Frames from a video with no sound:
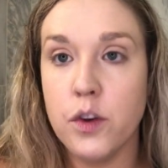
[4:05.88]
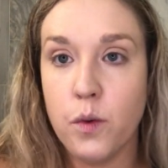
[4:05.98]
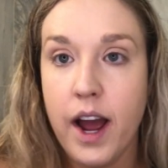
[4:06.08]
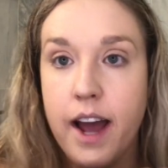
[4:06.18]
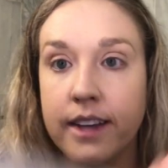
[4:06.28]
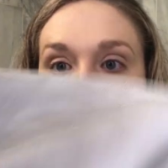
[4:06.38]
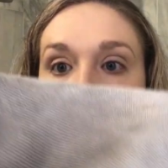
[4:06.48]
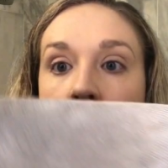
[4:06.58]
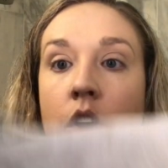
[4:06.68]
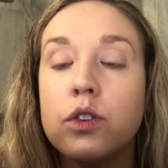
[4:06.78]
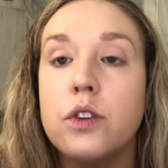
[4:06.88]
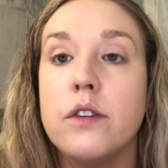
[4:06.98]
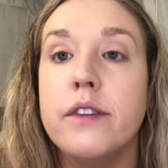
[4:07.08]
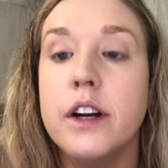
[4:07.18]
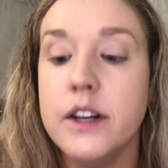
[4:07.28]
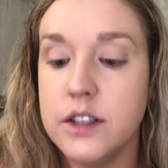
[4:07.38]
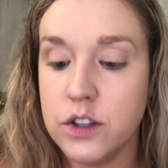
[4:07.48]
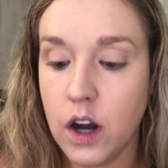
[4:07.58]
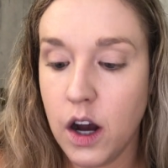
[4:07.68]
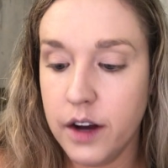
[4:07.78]
in the rags, so they're very
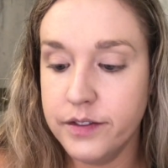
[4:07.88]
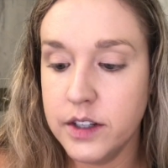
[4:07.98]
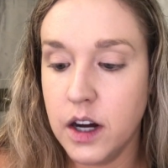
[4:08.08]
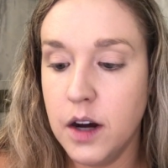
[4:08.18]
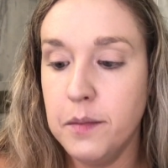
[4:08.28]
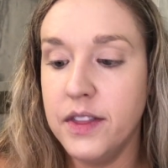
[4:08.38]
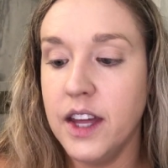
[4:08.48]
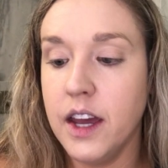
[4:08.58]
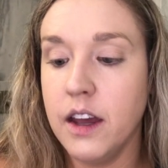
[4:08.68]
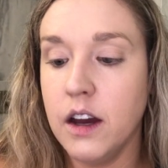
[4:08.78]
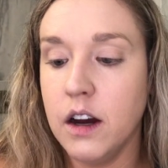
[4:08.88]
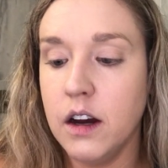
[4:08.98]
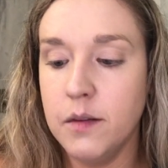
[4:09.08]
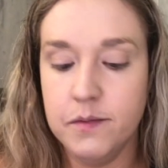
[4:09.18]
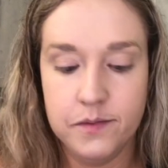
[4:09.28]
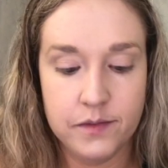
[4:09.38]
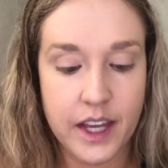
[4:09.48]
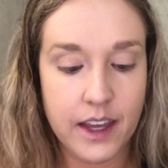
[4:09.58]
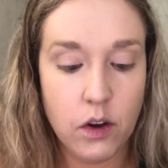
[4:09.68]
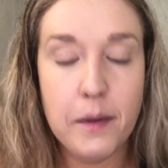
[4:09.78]
soft, but they
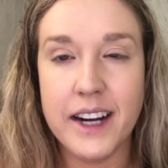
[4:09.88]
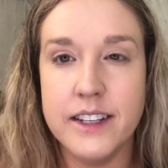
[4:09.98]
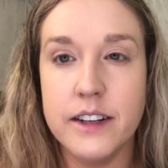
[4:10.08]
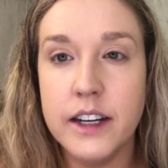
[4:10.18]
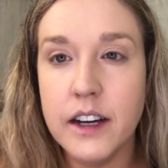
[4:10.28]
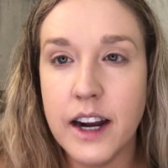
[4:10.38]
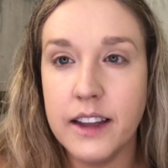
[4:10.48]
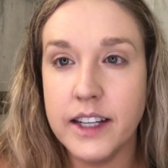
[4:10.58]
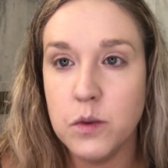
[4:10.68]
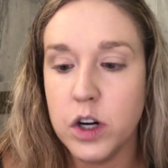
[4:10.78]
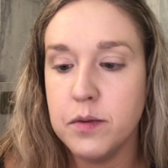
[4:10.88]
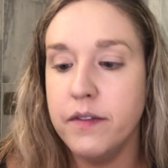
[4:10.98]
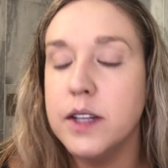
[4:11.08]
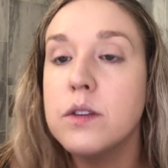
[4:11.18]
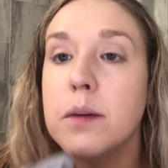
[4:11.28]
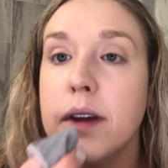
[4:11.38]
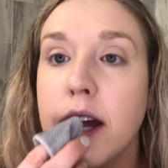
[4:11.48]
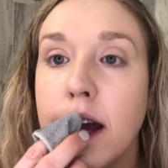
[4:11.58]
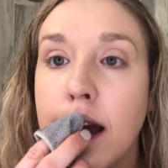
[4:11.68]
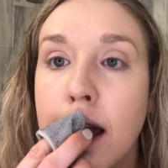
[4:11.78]
kill bacteria, and I like to wash my face with them at
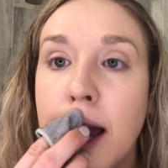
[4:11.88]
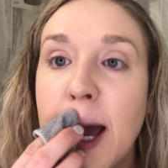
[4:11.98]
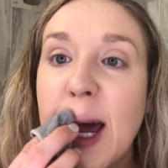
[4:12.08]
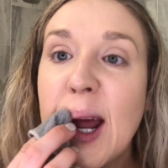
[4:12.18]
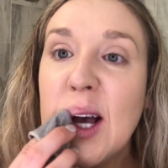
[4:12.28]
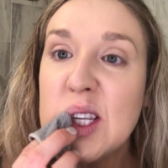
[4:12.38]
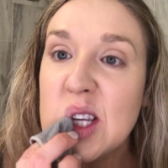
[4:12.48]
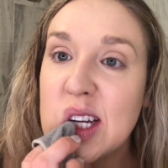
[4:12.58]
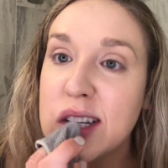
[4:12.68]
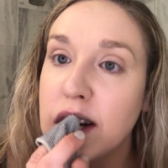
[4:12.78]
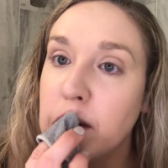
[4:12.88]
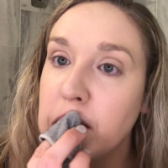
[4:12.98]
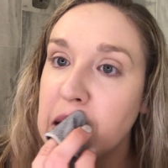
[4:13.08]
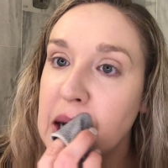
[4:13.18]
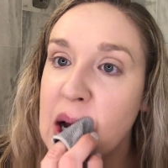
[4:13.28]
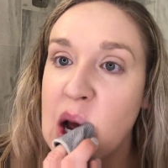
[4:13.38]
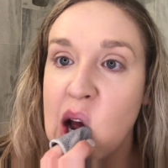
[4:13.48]
night. And I also like to go in